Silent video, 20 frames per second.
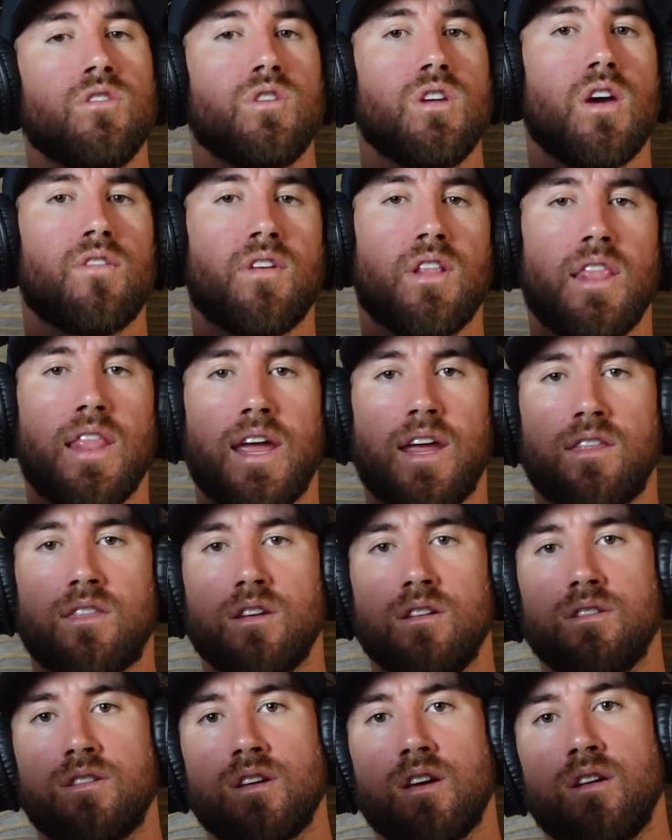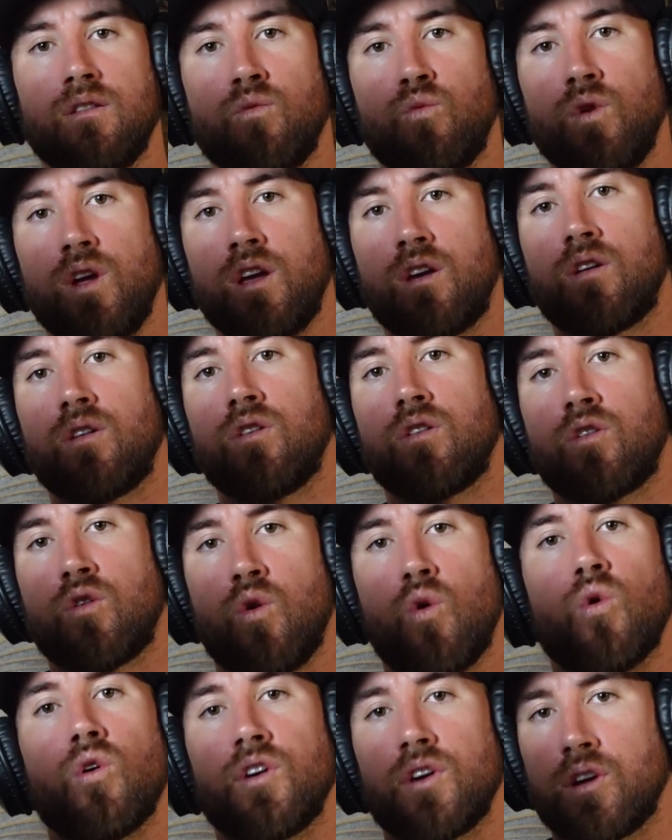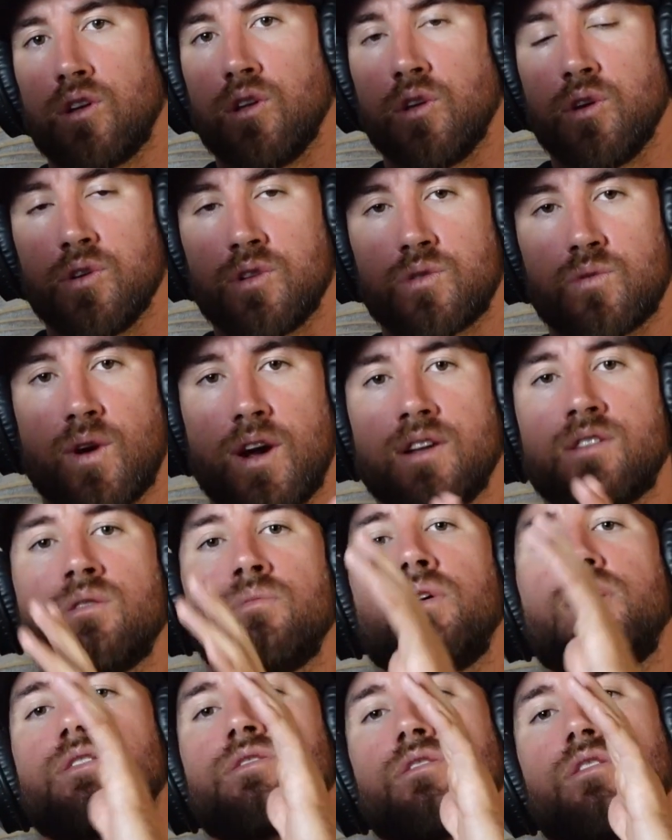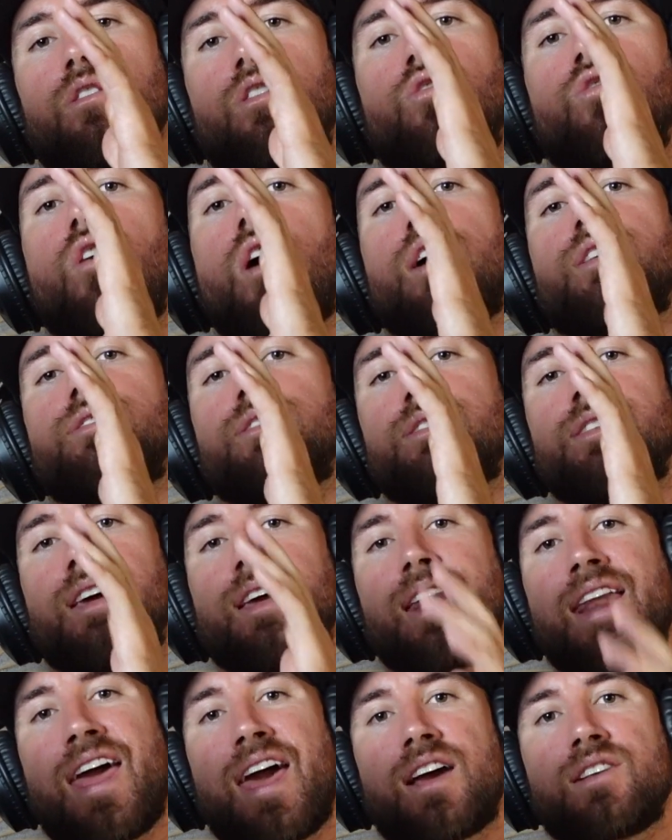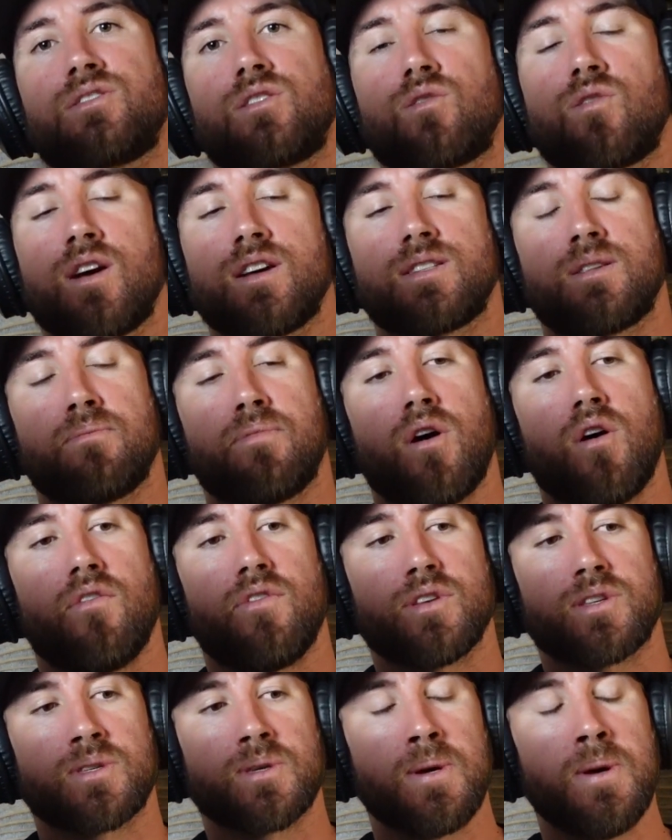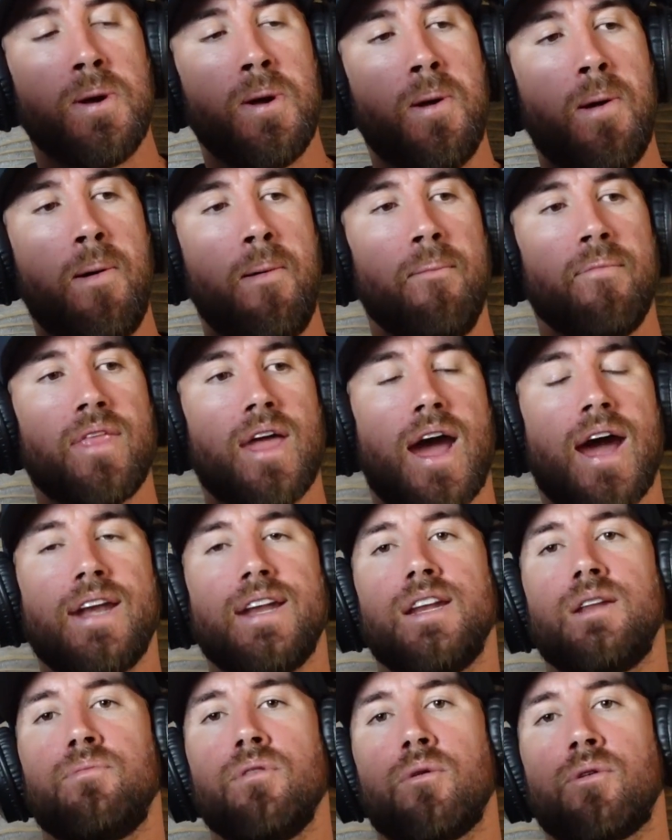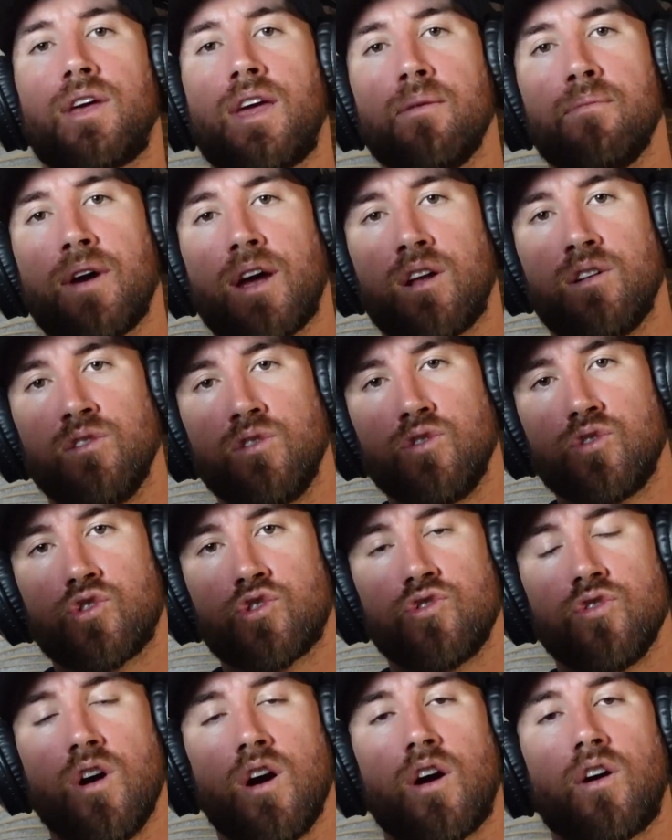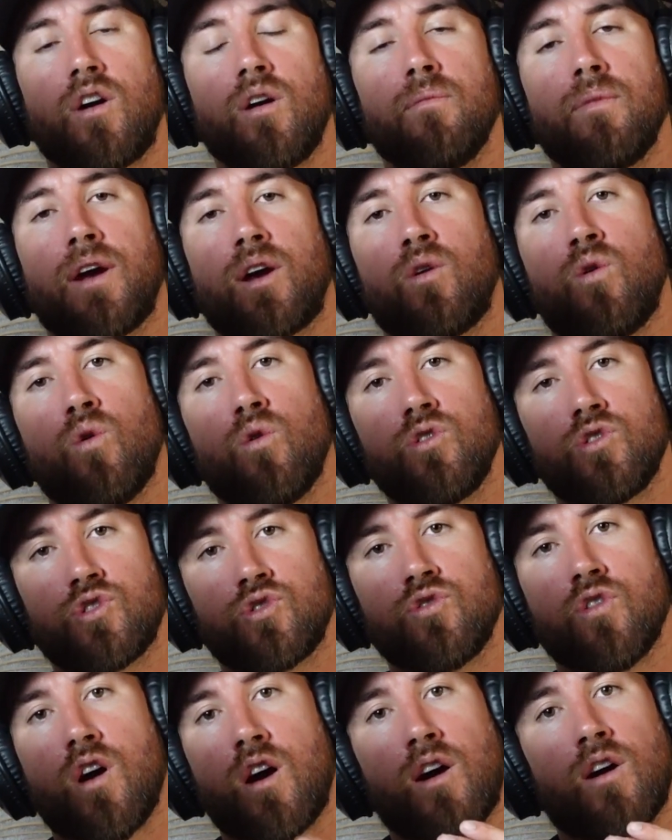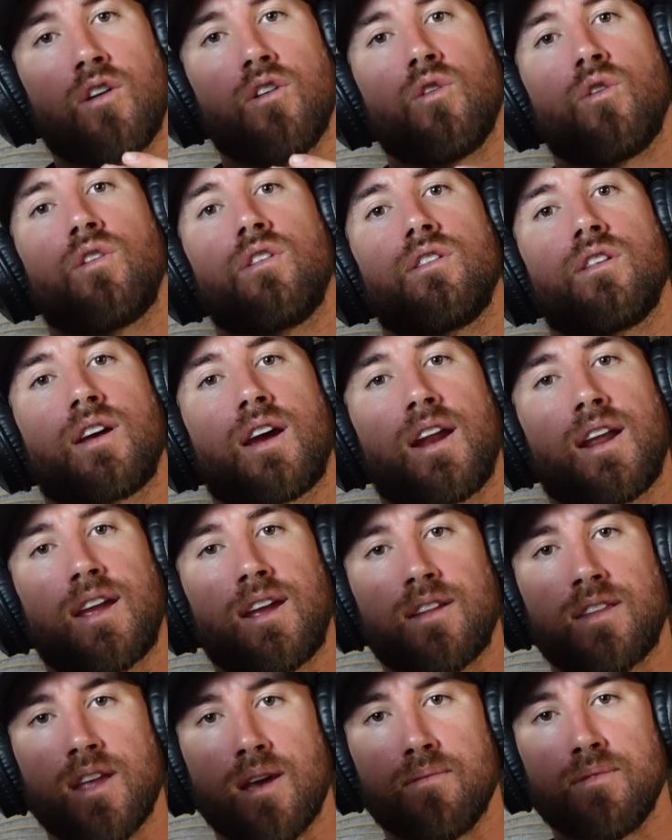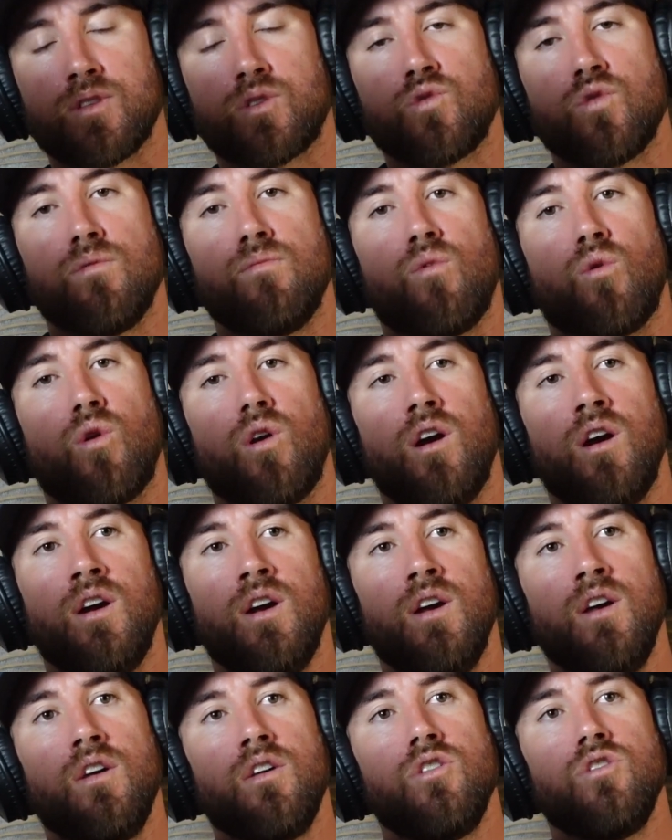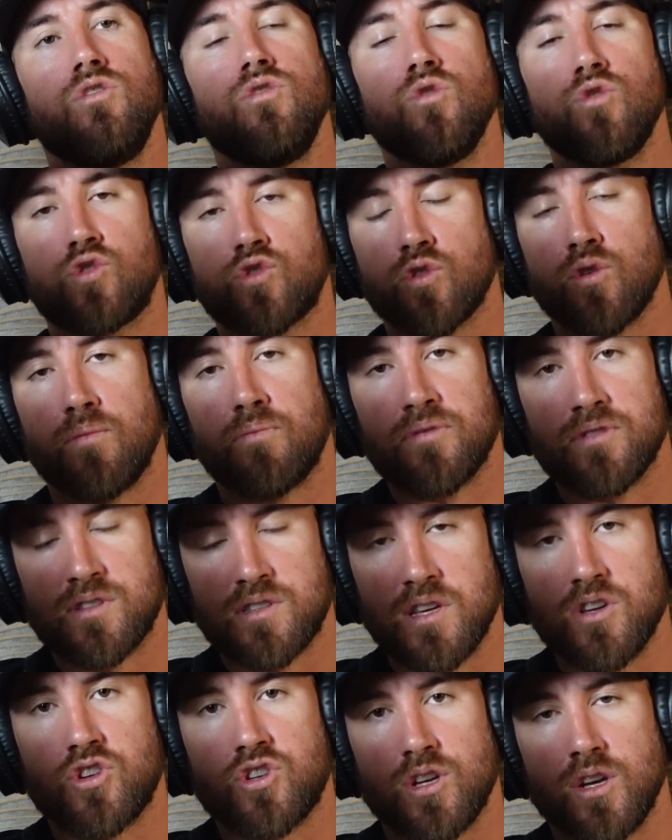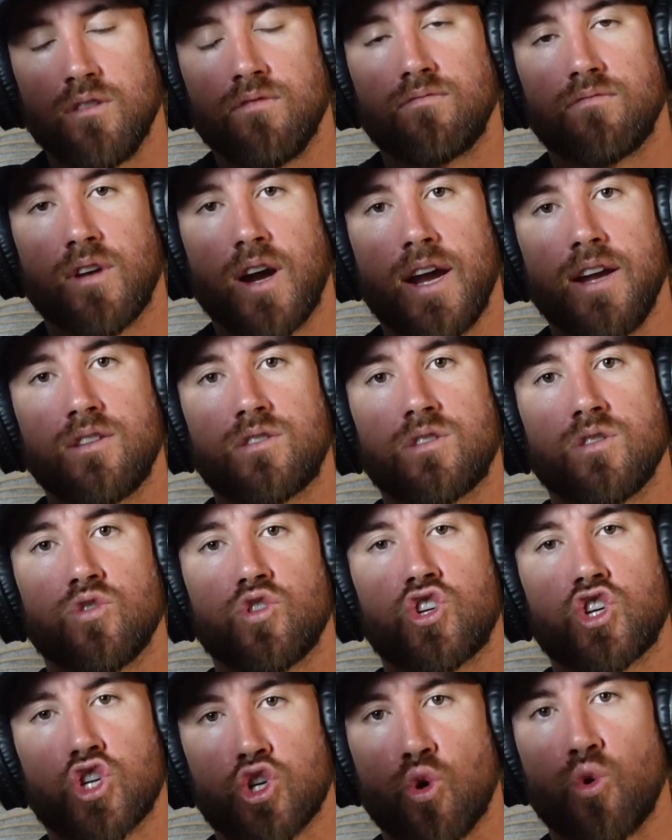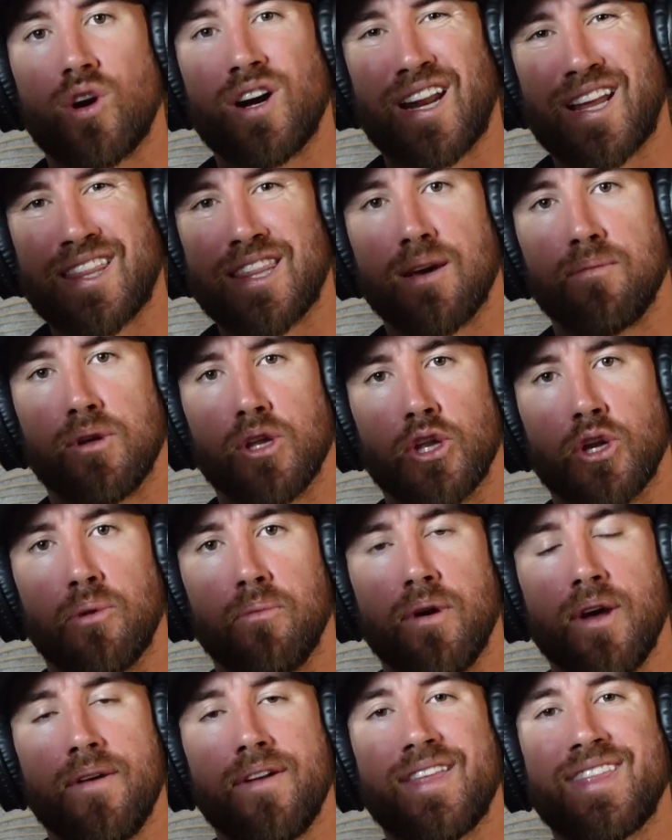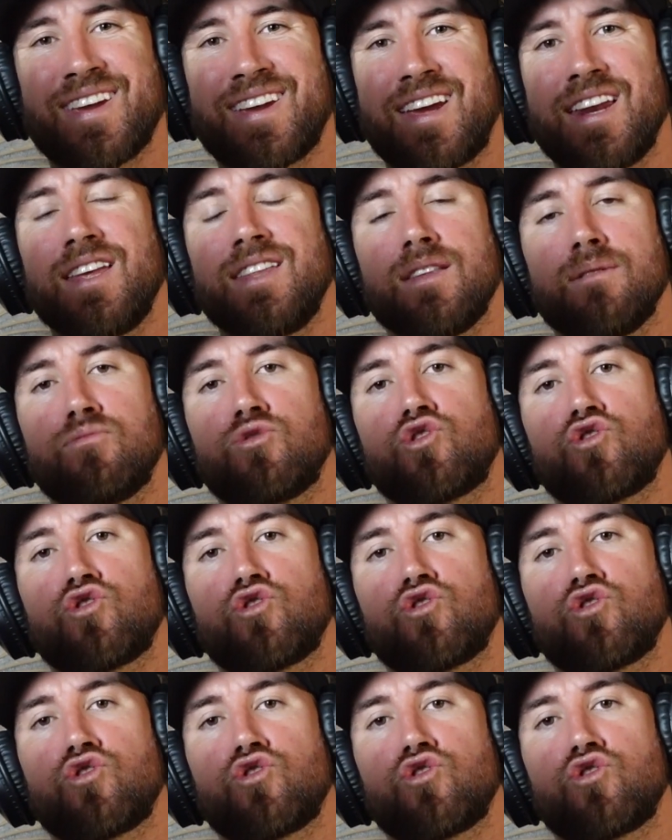You have a lengthened and weak core and glutes, right? So basically they're crossed. It's like an X across the pelvis. I need to be able to get my glutes stronger and my core stronger in order to kind of get them into a more neutral position, right? So shortening them a little bit and then getting them